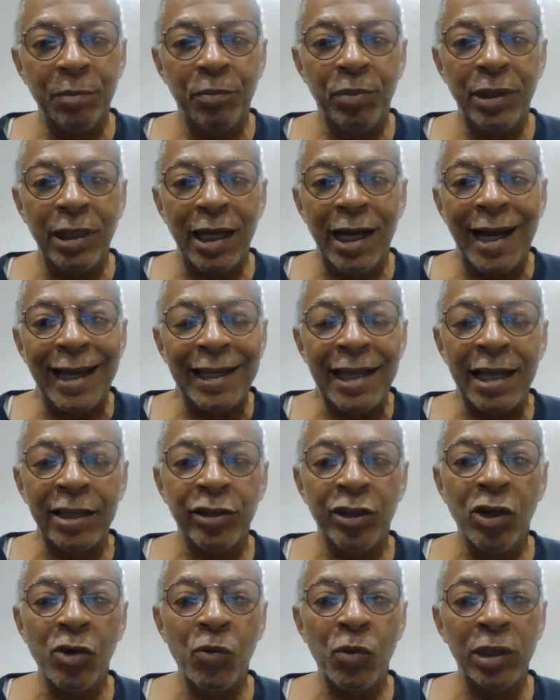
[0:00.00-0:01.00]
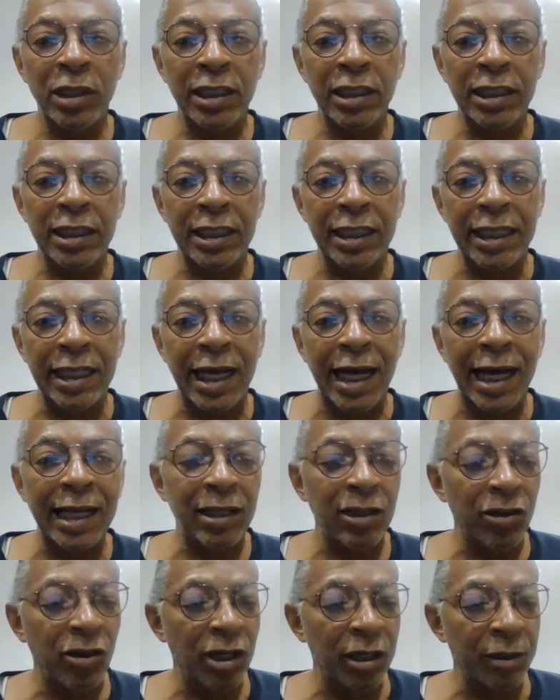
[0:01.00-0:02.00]
I don't want to get a
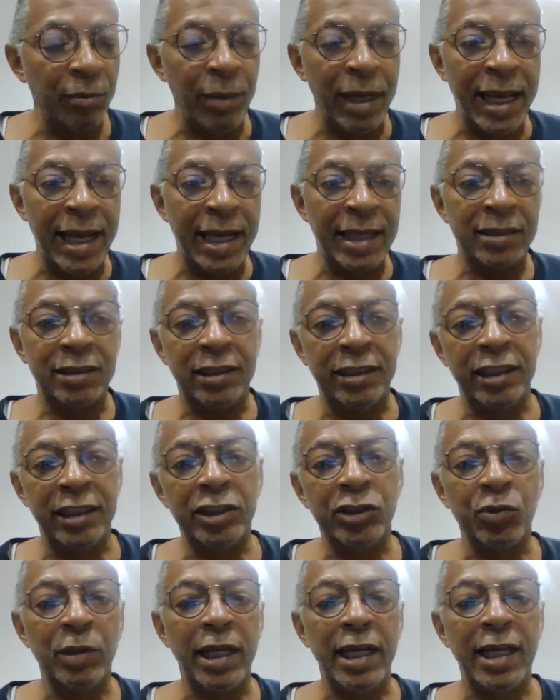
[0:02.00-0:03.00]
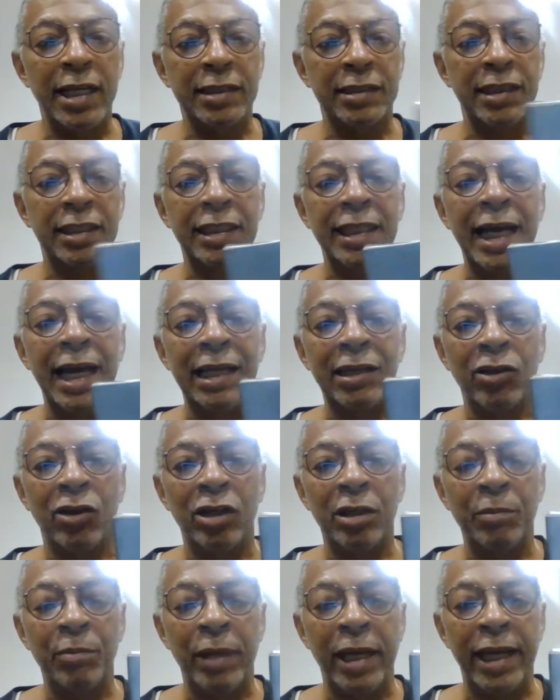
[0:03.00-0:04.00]
nylon mask. This one has a
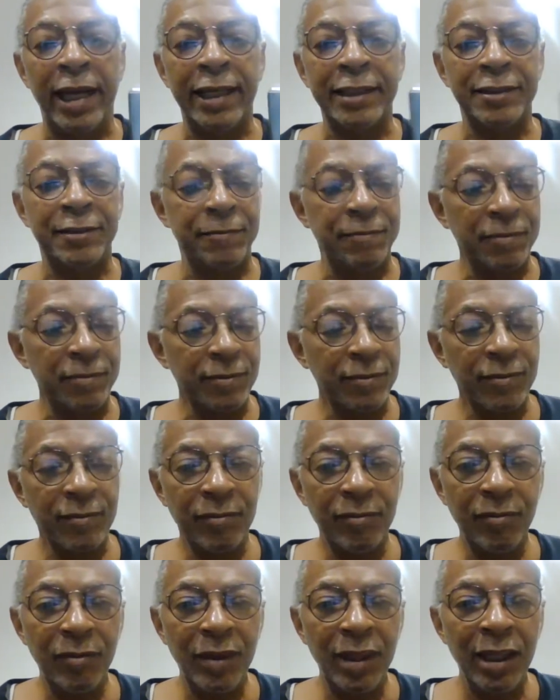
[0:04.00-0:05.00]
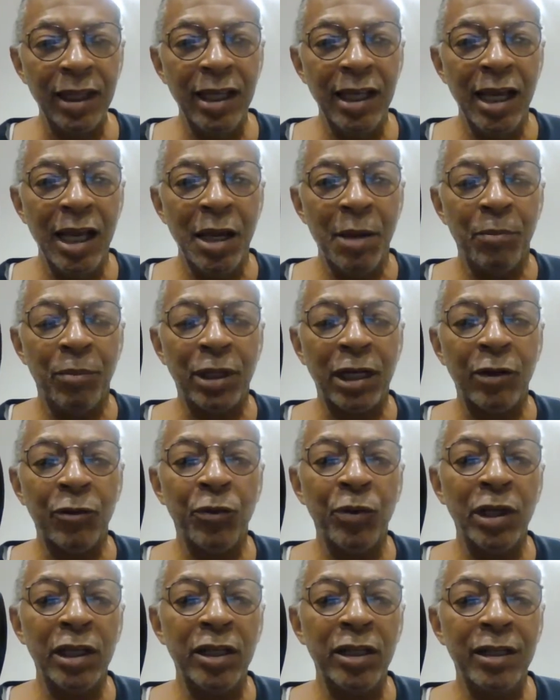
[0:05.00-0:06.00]
nylon mask, but I
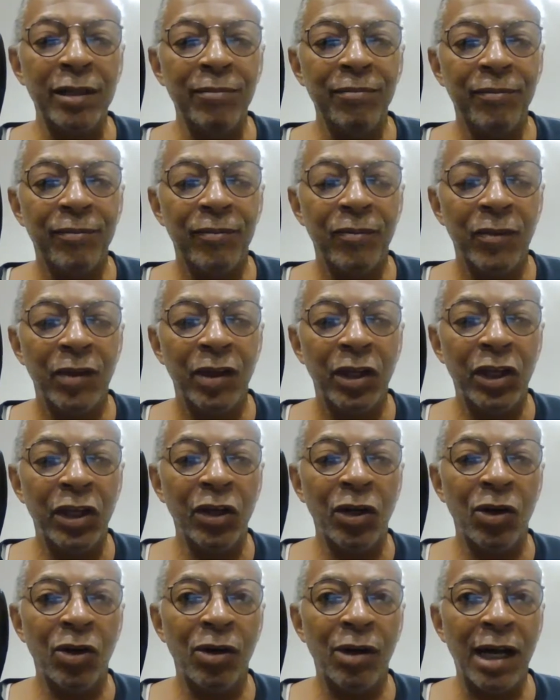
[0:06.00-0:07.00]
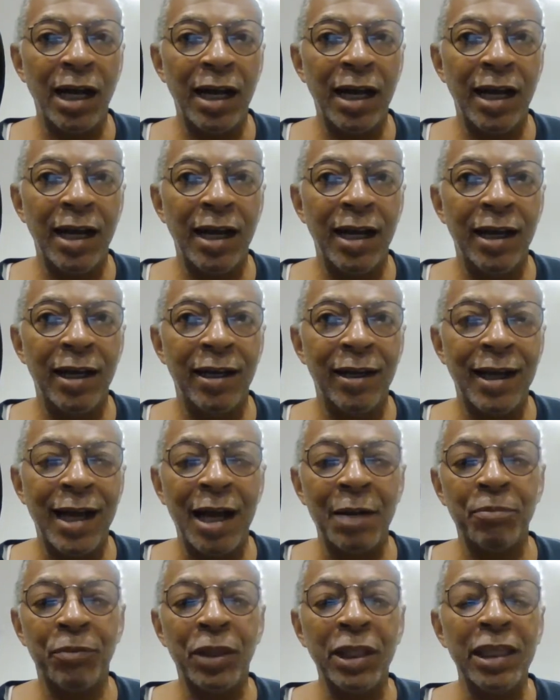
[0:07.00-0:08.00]
really, you know,
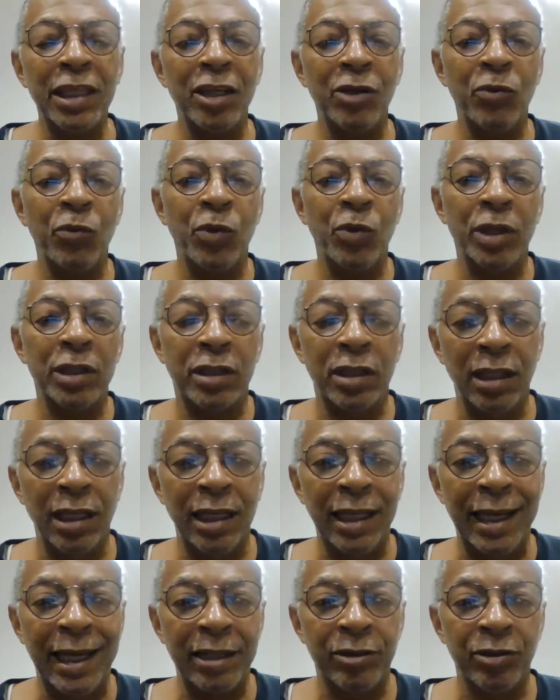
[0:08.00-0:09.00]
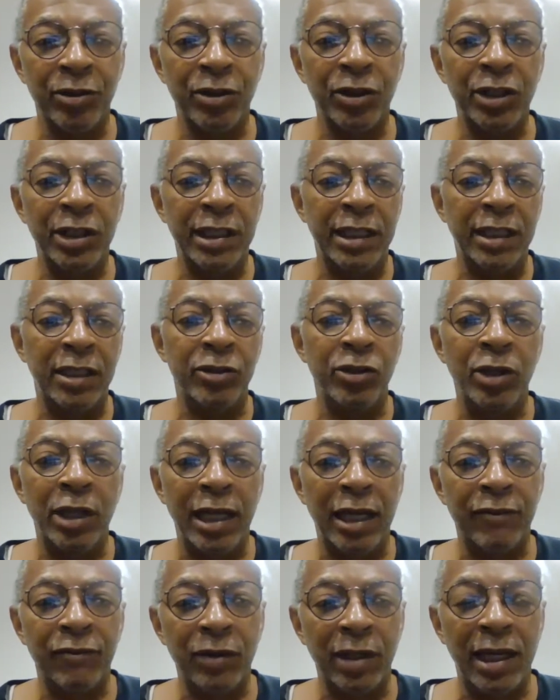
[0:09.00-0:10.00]
I'm thinking with the leather, yeah, you
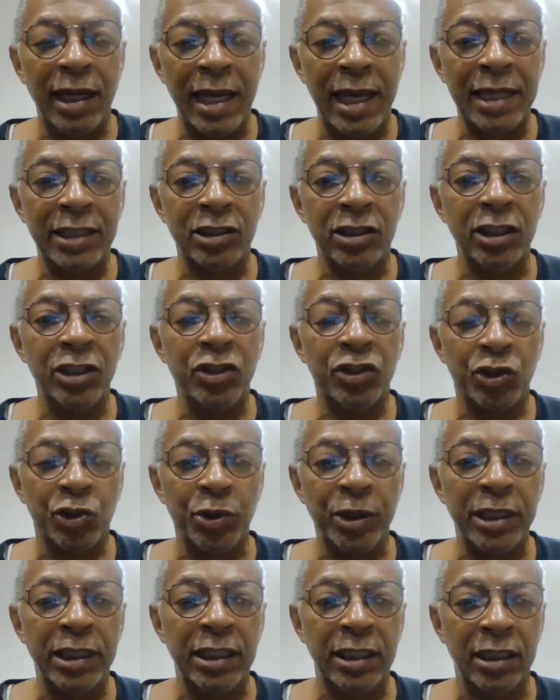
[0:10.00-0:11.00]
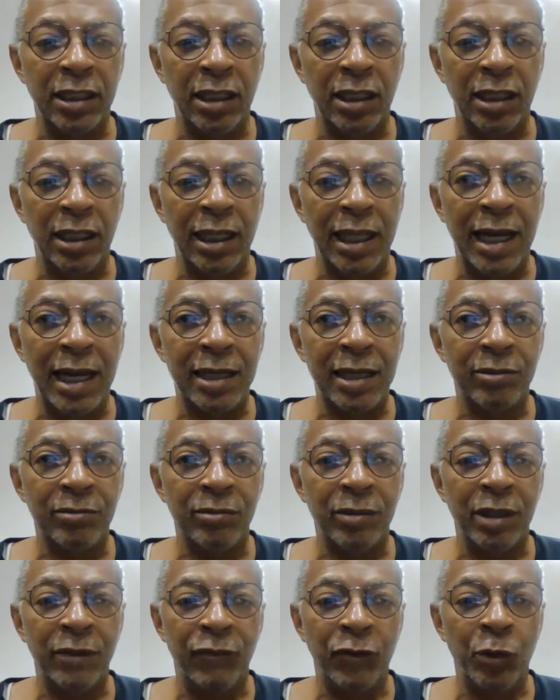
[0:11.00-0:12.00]
have to actually treat it a lot
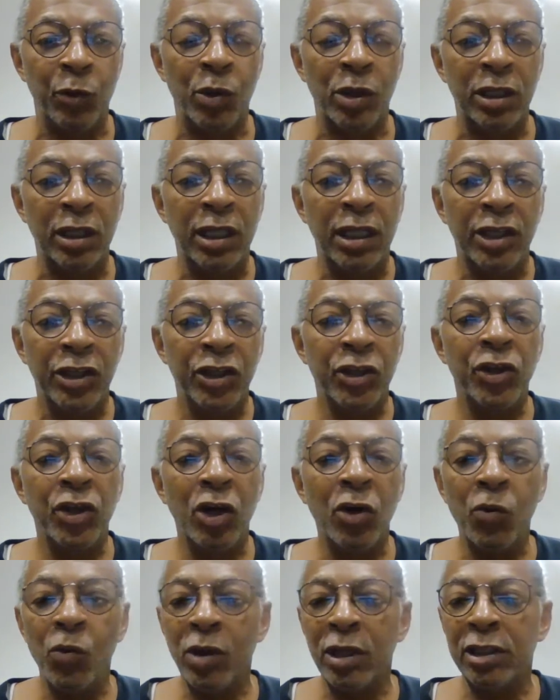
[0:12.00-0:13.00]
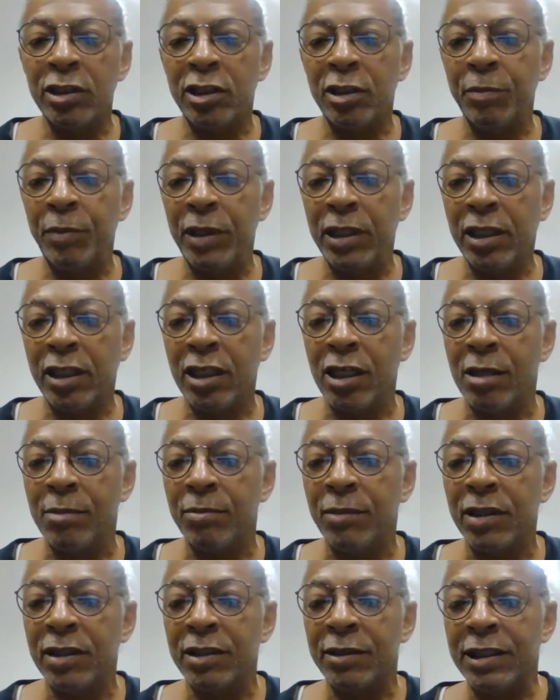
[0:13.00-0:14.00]
if you want. You don't want it to
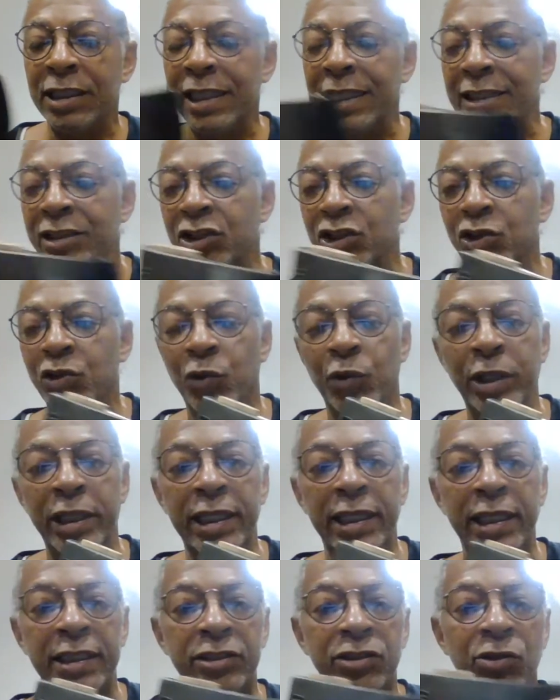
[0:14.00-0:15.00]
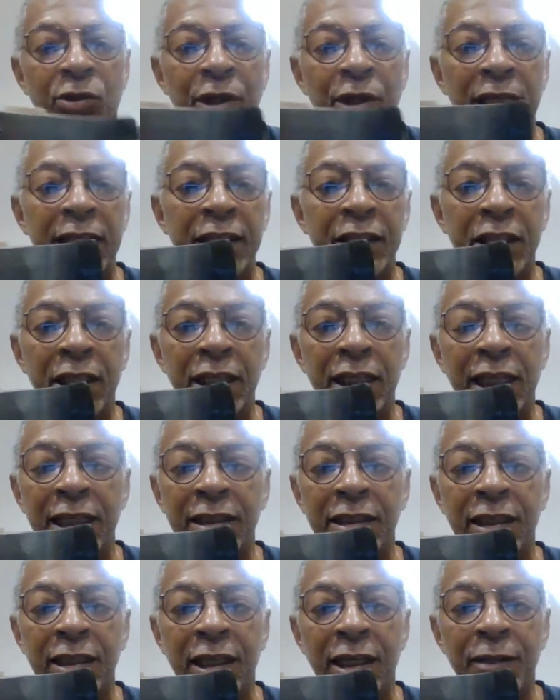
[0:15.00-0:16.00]
get shrinkage or anything like
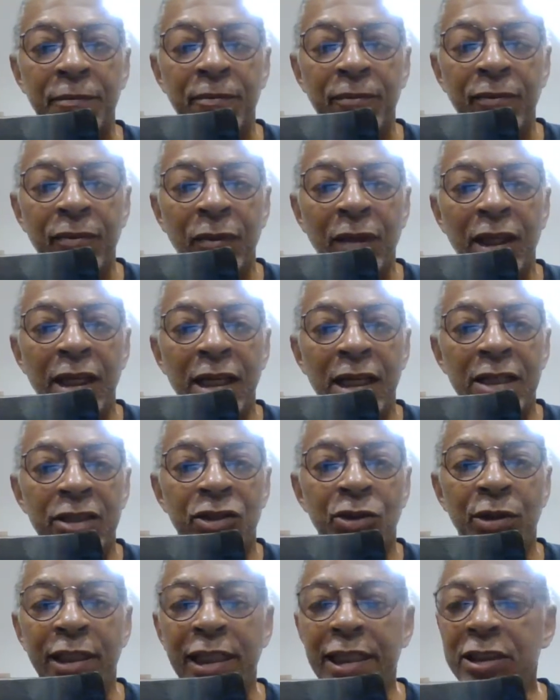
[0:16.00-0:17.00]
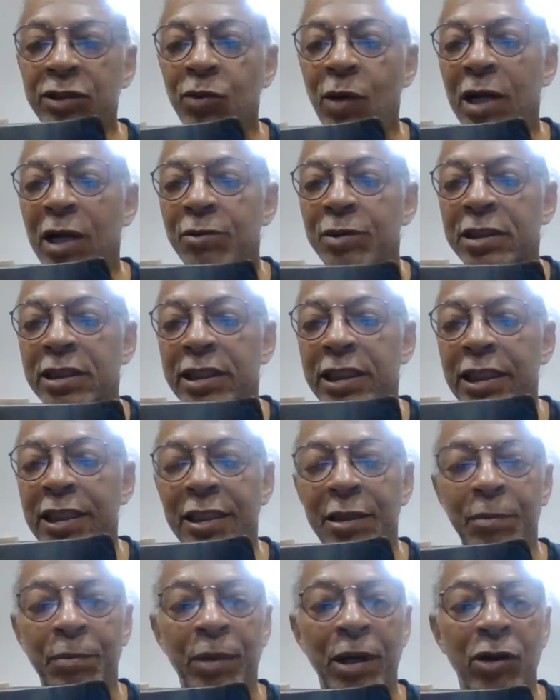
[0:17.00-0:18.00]
that. So that's why I was thinking
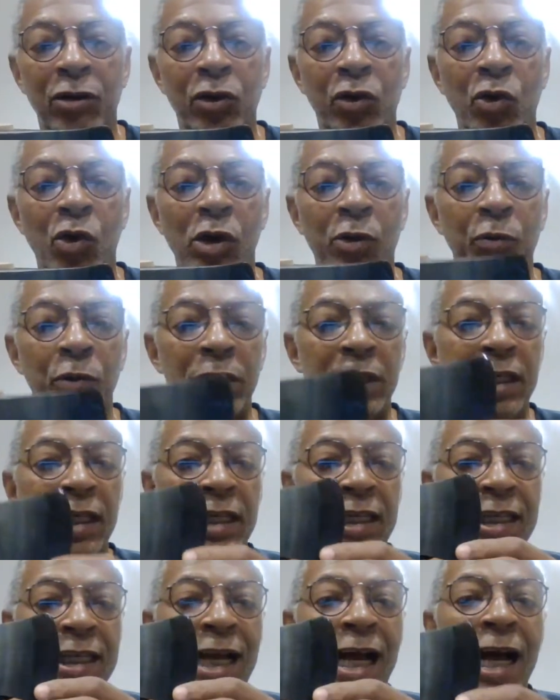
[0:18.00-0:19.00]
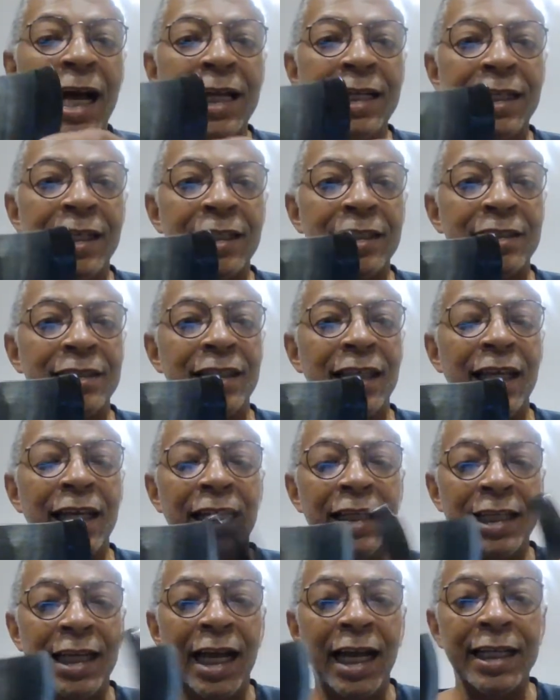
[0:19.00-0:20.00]
about going with a kydex
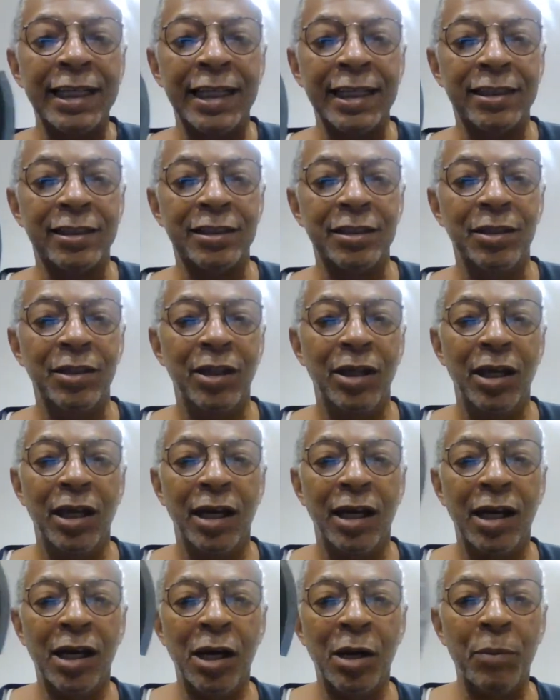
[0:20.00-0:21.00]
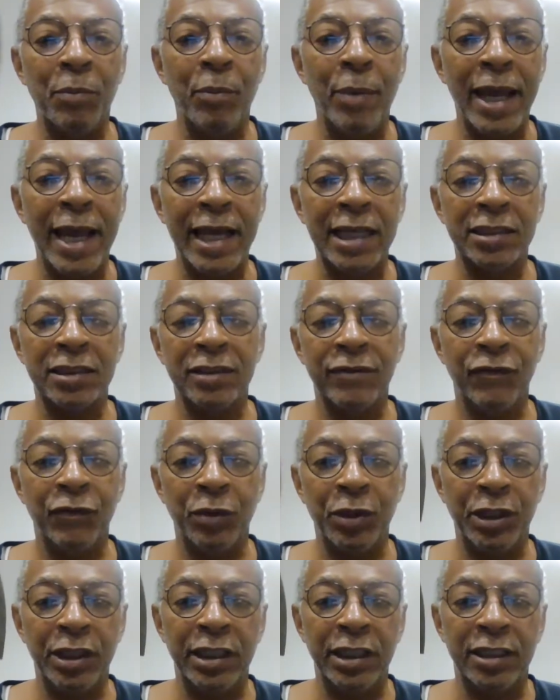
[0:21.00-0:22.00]
mask for
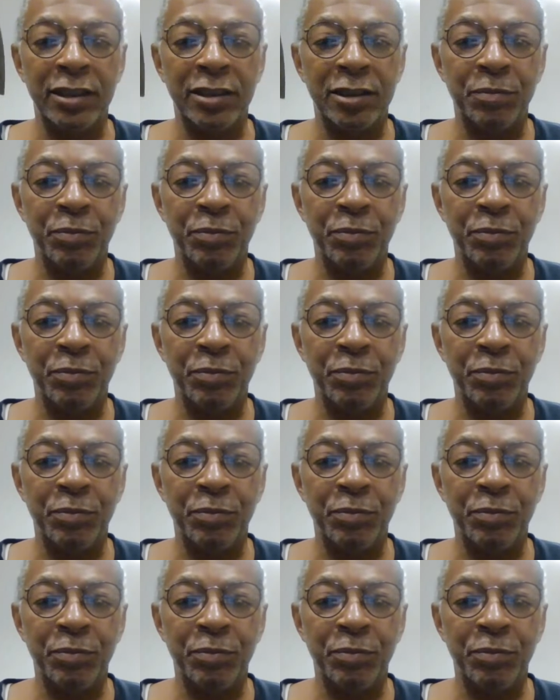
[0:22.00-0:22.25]
this.